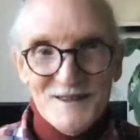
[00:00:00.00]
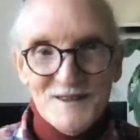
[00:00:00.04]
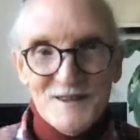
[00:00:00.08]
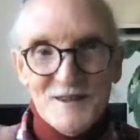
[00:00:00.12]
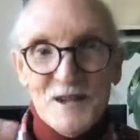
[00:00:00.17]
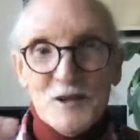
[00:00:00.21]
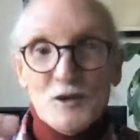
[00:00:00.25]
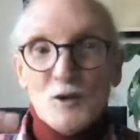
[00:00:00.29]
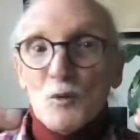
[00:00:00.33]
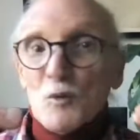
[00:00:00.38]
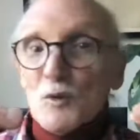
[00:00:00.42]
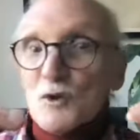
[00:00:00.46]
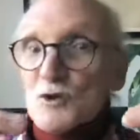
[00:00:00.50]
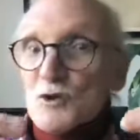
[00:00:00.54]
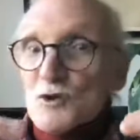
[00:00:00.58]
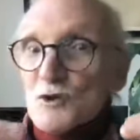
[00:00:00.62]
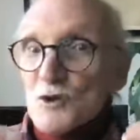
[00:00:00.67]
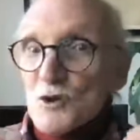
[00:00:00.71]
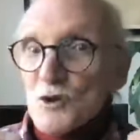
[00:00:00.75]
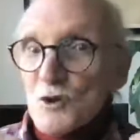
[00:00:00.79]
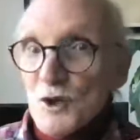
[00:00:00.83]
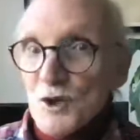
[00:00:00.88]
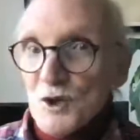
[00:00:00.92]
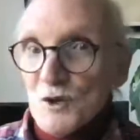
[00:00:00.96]
They don't want you
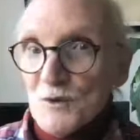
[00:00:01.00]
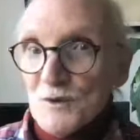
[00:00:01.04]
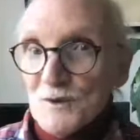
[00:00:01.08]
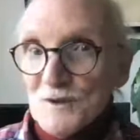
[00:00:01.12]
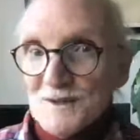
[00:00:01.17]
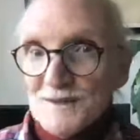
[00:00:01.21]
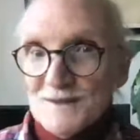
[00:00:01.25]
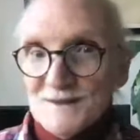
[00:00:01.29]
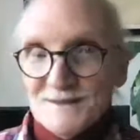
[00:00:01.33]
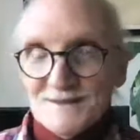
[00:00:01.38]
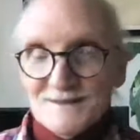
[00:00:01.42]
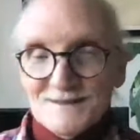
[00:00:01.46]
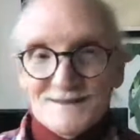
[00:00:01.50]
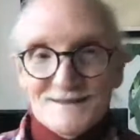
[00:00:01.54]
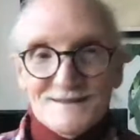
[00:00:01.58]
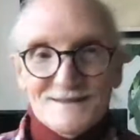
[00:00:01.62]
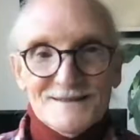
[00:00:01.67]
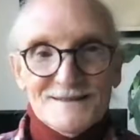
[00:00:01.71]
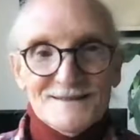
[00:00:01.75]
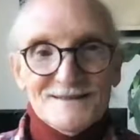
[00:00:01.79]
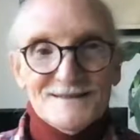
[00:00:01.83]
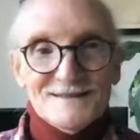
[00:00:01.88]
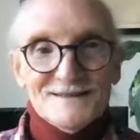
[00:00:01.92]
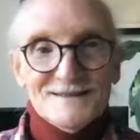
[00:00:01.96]
to know.
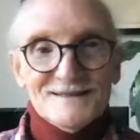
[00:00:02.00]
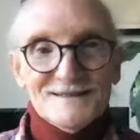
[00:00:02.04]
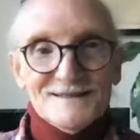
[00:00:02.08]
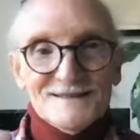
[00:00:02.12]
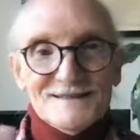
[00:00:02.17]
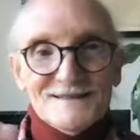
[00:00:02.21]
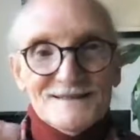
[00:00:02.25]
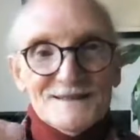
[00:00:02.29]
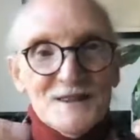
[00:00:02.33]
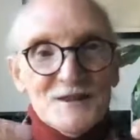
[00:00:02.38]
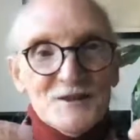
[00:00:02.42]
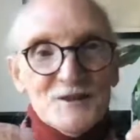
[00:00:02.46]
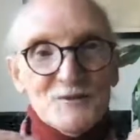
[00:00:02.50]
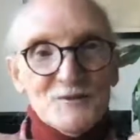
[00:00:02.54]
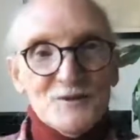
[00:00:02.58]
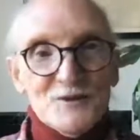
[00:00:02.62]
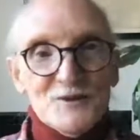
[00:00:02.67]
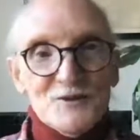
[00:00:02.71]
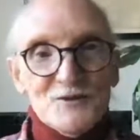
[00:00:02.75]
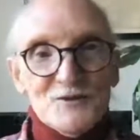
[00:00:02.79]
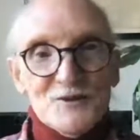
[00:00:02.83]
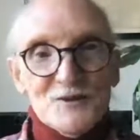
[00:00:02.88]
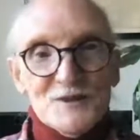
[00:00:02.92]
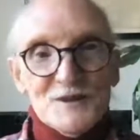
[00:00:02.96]
They don't
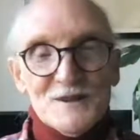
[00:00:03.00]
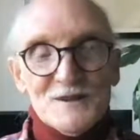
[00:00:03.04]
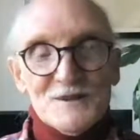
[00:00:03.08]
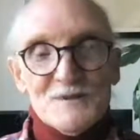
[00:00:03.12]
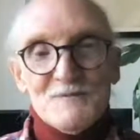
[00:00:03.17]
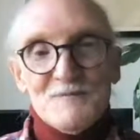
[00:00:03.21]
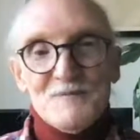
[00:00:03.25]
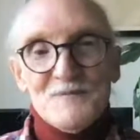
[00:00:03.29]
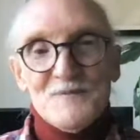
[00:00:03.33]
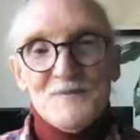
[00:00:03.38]
want you to know.